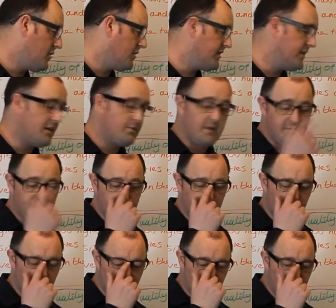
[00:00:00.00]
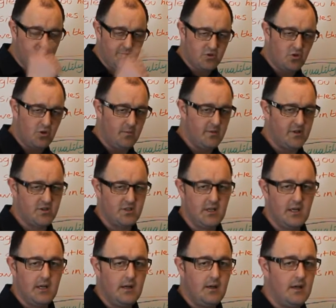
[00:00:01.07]
onto their website, because the Chambers of Commerce
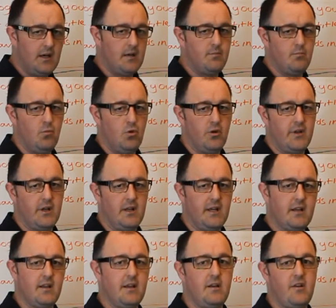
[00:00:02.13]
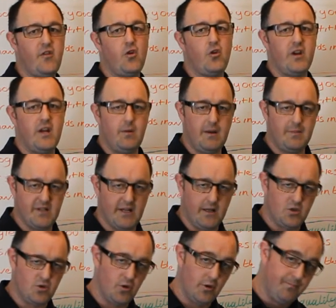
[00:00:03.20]
are more than likely an authority
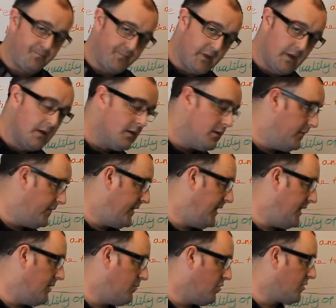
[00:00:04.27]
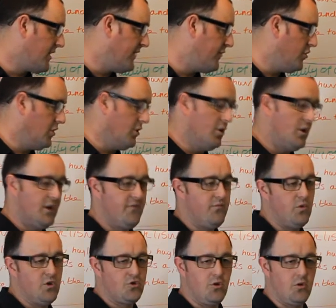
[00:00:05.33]
website, so they will give you a lot of
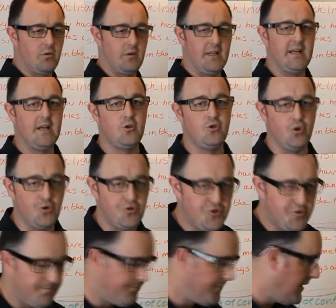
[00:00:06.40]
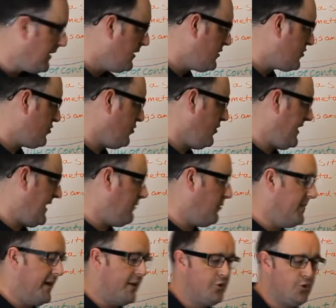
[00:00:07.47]
what's called link juice. So that will
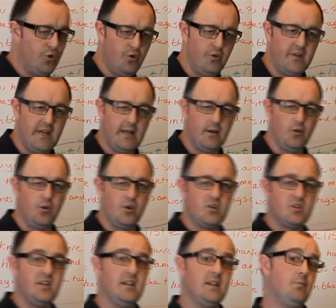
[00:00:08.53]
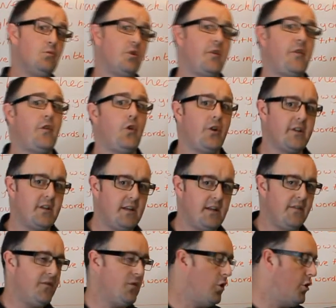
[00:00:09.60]
make you then look slightly more
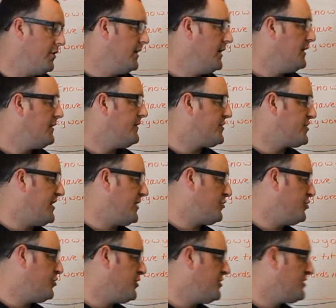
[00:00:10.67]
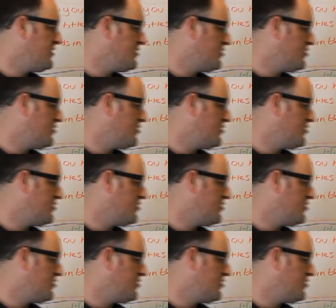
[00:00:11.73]
authoritative on the search engines.